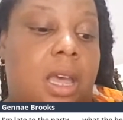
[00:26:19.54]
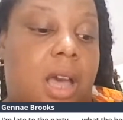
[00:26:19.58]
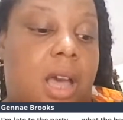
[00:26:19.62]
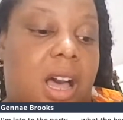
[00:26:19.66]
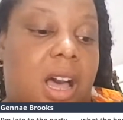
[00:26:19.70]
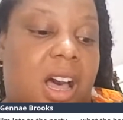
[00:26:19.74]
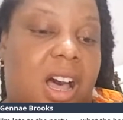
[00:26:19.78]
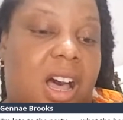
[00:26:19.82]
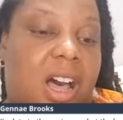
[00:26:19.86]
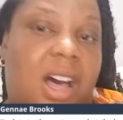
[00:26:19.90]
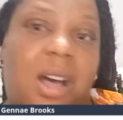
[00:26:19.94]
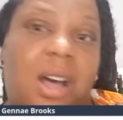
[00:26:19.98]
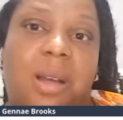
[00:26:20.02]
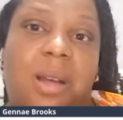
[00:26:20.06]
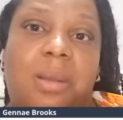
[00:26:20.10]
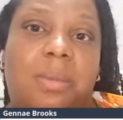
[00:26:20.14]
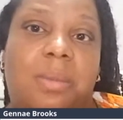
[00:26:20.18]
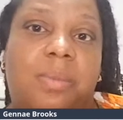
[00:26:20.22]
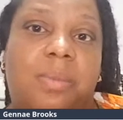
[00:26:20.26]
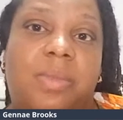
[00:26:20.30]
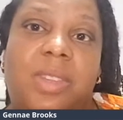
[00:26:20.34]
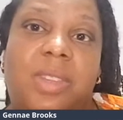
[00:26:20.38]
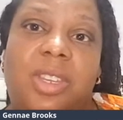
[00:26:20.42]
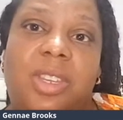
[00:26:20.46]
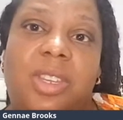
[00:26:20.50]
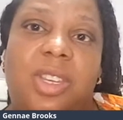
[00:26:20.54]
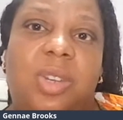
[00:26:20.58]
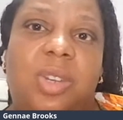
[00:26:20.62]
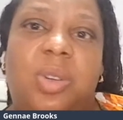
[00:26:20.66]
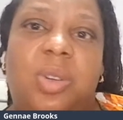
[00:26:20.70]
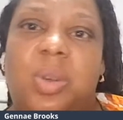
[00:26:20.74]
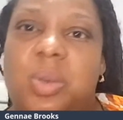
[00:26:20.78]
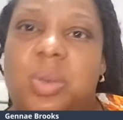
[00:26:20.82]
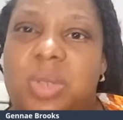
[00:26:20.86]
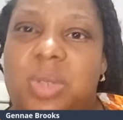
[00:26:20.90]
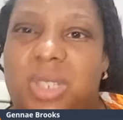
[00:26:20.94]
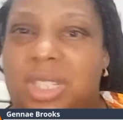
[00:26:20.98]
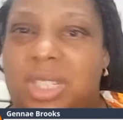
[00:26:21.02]
you
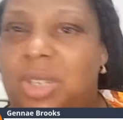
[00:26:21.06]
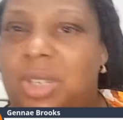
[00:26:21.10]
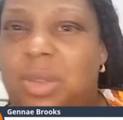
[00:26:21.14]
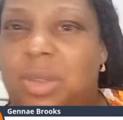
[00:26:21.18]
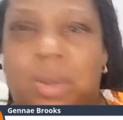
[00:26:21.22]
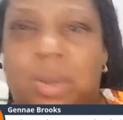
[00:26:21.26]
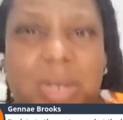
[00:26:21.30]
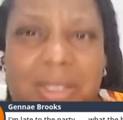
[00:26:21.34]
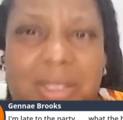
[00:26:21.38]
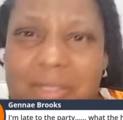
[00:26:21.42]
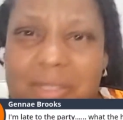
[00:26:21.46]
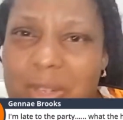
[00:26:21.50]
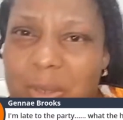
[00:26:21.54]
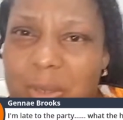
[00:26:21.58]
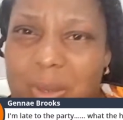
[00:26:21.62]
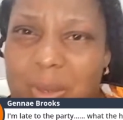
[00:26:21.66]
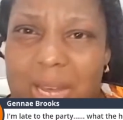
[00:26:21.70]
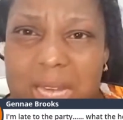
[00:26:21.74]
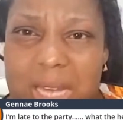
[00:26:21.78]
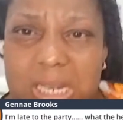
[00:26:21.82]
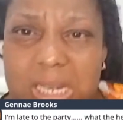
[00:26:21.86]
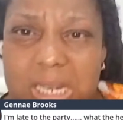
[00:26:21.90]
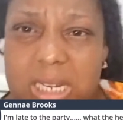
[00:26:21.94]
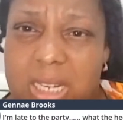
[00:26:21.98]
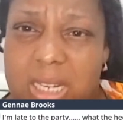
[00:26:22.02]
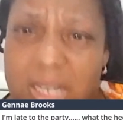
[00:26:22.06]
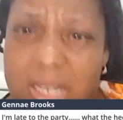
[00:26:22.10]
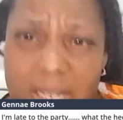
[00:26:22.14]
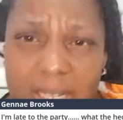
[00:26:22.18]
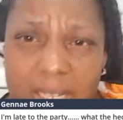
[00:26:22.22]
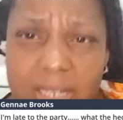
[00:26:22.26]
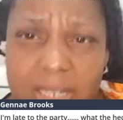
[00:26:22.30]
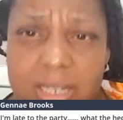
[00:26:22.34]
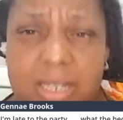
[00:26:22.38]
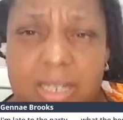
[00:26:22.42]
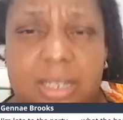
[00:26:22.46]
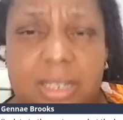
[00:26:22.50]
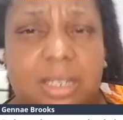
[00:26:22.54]
don't even know how to
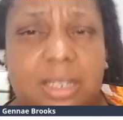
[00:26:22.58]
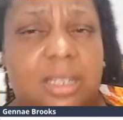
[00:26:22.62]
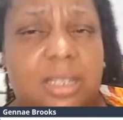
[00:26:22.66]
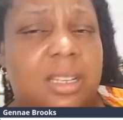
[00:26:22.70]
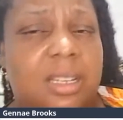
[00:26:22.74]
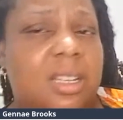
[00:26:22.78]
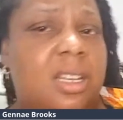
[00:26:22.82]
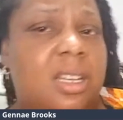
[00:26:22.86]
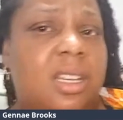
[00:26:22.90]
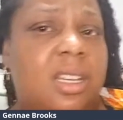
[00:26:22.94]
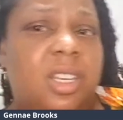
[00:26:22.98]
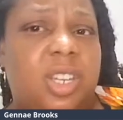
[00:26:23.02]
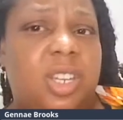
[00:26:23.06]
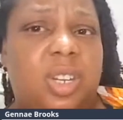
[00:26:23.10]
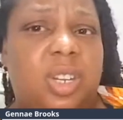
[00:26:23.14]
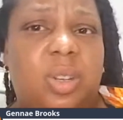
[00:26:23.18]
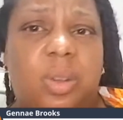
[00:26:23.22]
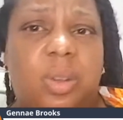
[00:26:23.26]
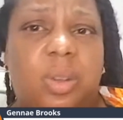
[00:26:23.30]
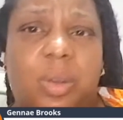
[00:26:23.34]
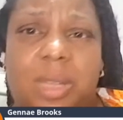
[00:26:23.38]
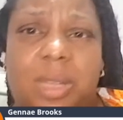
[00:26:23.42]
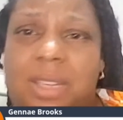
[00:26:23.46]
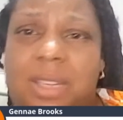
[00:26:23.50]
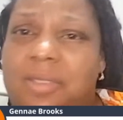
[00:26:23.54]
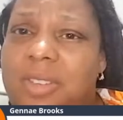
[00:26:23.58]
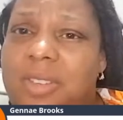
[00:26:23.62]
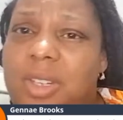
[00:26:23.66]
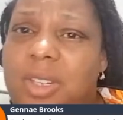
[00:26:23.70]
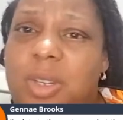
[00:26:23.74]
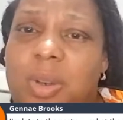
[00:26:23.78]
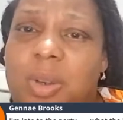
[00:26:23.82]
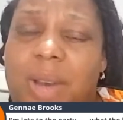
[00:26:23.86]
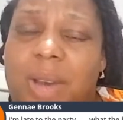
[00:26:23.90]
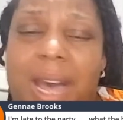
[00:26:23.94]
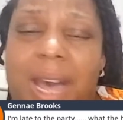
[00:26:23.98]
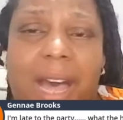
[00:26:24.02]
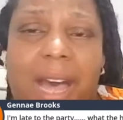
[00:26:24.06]
cook, you don't even
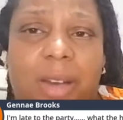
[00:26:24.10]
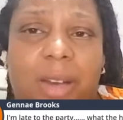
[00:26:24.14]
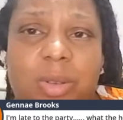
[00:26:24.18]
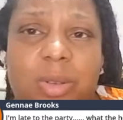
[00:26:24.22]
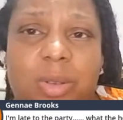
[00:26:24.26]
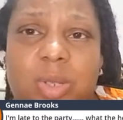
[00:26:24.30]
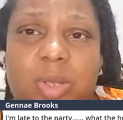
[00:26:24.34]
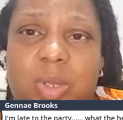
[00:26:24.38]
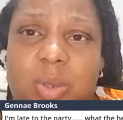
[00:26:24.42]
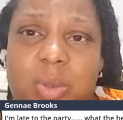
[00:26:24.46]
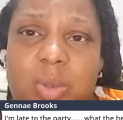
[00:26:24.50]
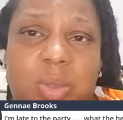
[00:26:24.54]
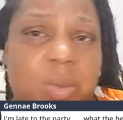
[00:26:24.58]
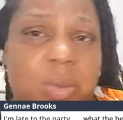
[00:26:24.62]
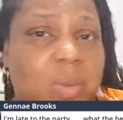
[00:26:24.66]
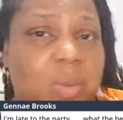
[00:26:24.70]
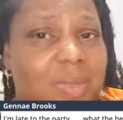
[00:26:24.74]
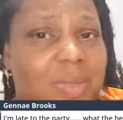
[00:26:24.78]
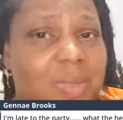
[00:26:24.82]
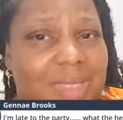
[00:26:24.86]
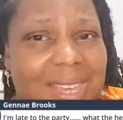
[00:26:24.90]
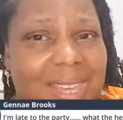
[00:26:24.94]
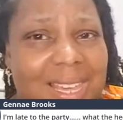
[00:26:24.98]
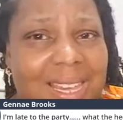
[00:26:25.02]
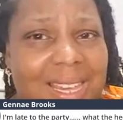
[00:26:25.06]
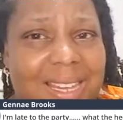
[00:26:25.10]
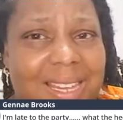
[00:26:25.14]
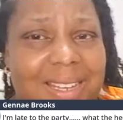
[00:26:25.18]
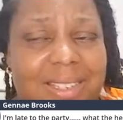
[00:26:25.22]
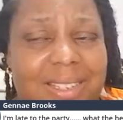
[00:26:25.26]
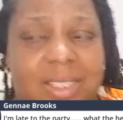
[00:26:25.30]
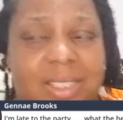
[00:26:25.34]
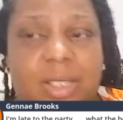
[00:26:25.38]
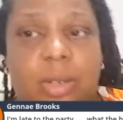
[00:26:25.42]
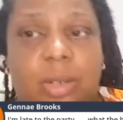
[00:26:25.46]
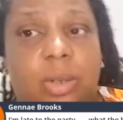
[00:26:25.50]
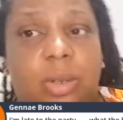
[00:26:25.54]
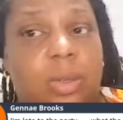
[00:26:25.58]
know how to do
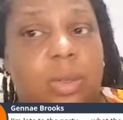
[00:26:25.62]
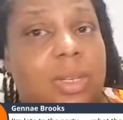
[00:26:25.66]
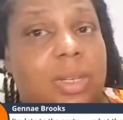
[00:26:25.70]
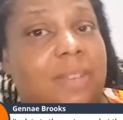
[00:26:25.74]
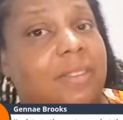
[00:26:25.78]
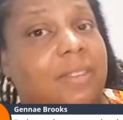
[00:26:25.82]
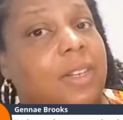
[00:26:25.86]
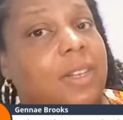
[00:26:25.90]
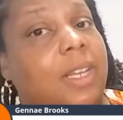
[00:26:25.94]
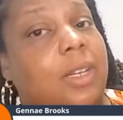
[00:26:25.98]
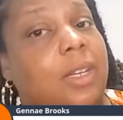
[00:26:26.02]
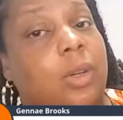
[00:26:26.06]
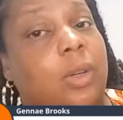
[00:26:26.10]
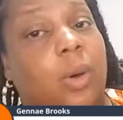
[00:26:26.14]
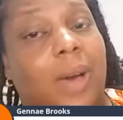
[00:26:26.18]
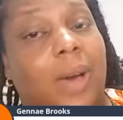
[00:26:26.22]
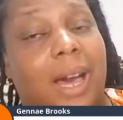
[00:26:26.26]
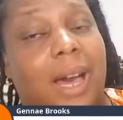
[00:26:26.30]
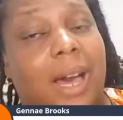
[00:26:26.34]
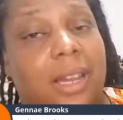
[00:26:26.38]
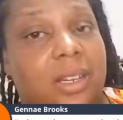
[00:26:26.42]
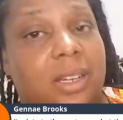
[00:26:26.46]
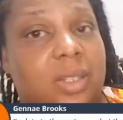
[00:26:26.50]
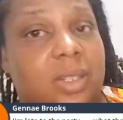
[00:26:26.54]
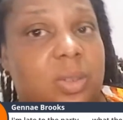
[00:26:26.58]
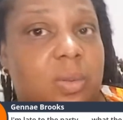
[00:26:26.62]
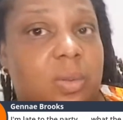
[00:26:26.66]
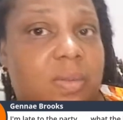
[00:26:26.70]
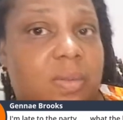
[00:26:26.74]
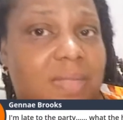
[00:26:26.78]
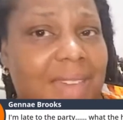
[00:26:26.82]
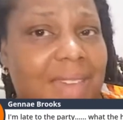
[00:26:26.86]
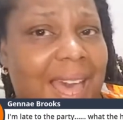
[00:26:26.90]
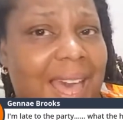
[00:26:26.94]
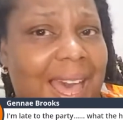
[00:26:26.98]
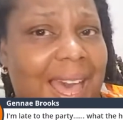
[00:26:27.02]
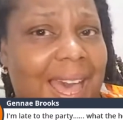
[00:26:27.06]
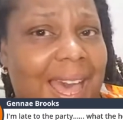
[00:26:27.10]
this, you don't even know how to do
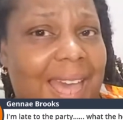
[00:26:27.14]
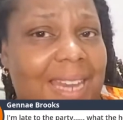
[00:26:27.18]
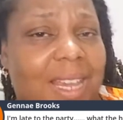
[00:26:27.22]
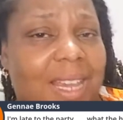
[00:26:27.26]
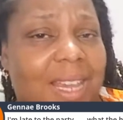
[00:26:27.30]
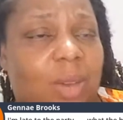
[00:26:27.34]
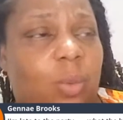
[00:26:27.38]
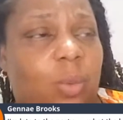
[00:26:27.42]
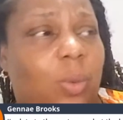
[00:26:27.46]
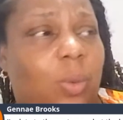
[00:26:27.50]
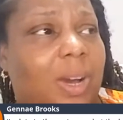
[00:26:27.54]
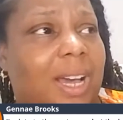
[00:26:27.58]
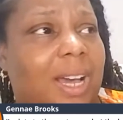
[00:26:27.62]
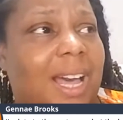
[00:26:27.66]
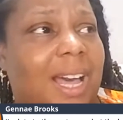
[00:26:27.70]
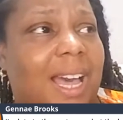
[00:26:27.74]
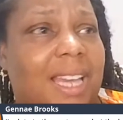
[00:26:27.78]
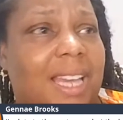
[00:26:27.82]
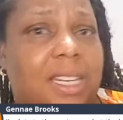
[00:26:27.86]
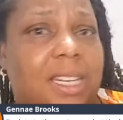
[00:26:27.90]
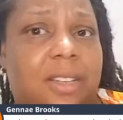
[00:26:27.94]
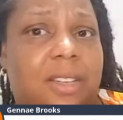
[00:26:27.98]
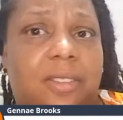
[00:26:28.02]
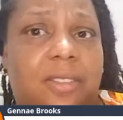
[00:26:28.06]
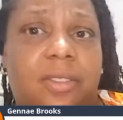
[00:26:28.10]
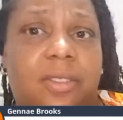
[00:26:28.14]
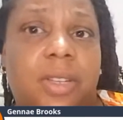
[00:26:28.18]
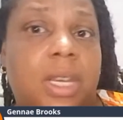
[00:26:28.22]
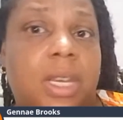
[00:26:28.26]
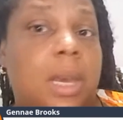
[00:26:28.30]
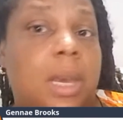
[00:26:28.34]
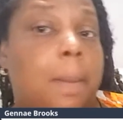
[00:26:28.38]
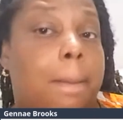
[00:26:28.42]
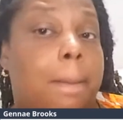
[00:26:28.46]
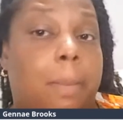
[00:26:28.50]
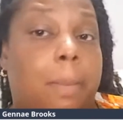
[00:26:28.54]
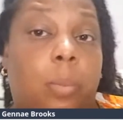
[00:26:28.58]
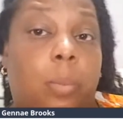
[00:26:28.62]
that, and what kind of
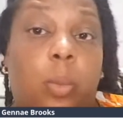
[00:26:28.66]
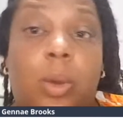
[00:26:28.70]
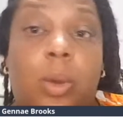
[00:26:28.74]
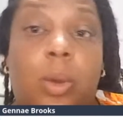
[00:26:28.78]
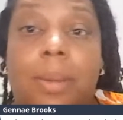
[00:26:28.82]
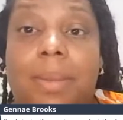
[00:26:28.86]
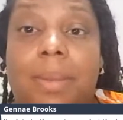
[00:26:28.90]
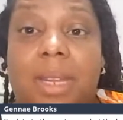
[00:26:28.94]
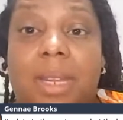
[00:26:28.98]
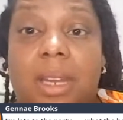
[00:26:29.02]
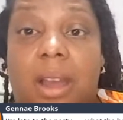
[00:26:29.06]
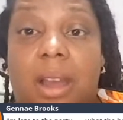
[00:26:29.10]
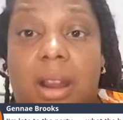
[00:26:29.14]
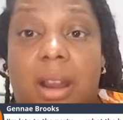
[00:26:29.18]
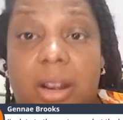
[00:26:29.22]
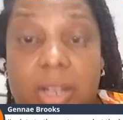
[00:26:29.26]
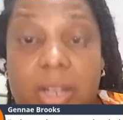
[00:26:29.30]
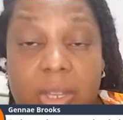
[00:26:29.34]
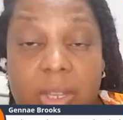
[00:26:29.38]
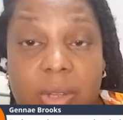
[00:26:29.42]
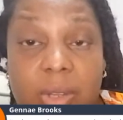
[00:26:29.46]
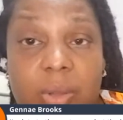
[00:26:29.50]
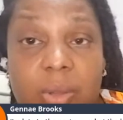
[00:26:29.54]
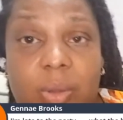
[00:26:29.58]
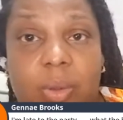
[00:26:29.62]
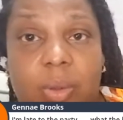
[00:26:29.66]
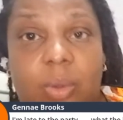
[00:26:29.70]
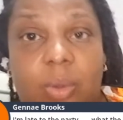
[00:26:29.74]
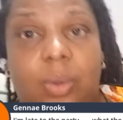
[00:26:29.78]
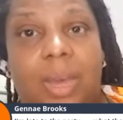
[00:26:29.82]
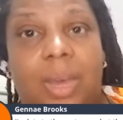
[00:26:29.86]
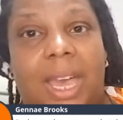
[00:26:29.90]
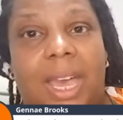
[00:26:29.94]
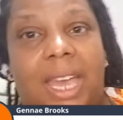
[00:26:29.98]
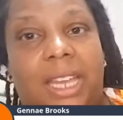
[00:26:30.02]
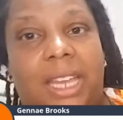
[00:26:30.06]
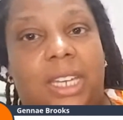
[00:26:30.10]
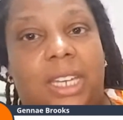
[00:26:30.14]
woman are you?
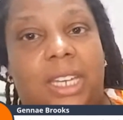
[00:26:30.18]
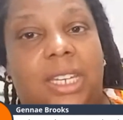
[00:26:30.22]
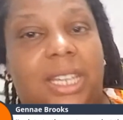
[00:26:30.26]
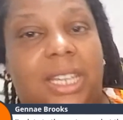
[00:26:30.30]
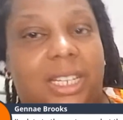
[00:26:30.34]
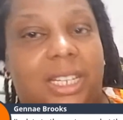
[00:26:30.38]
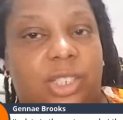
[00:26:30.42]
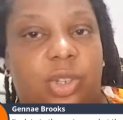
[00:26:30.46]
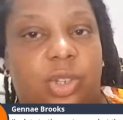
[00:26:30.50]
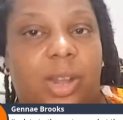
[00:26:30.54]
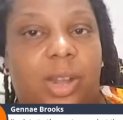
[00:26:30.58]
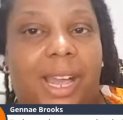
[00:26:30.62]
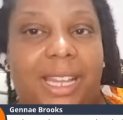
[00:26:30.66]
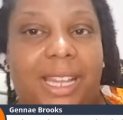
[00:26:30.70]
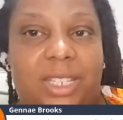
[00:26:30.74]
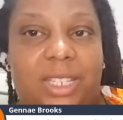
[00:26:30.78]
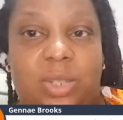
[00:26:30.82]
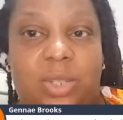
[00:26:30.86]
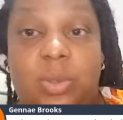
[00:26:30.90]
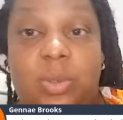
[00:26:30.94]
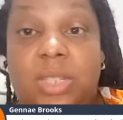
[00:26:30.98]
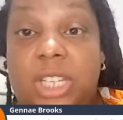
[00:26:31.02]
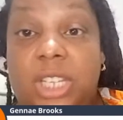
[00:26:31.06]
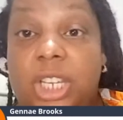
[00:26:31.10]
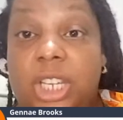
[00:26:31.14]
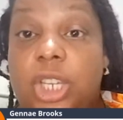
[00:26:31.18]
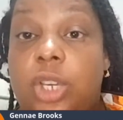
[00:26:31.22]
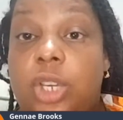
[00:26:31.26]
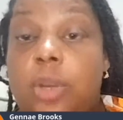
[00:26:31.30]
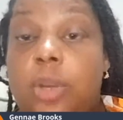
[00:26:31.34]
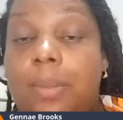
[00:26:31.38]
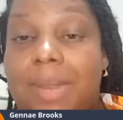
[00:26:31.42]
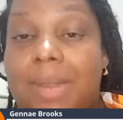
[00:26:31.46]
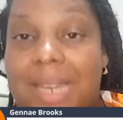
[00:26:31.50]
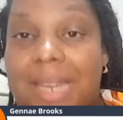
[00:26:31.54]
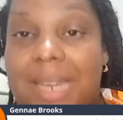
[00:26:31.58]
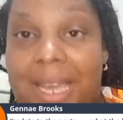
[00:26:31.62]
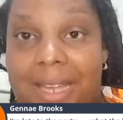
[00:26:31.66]
And they try to
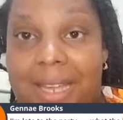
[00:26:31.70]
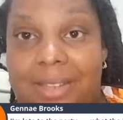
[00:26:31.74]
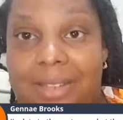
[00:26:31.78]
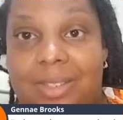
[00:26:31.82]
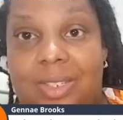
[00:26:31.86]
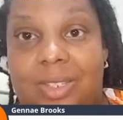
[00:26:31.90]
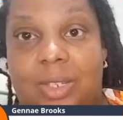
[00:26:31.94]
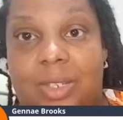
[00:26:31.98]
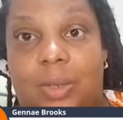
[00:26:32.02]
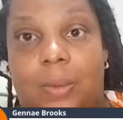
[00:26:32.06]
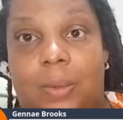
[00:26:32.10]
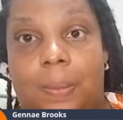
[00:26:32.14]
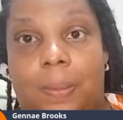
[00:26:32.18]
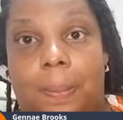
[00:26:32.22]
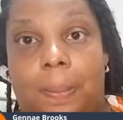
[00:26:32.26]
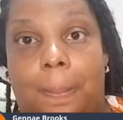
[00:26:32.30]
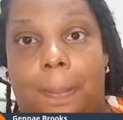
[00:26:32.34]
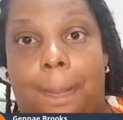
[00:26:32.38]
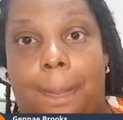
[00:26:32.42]
dehumanize you.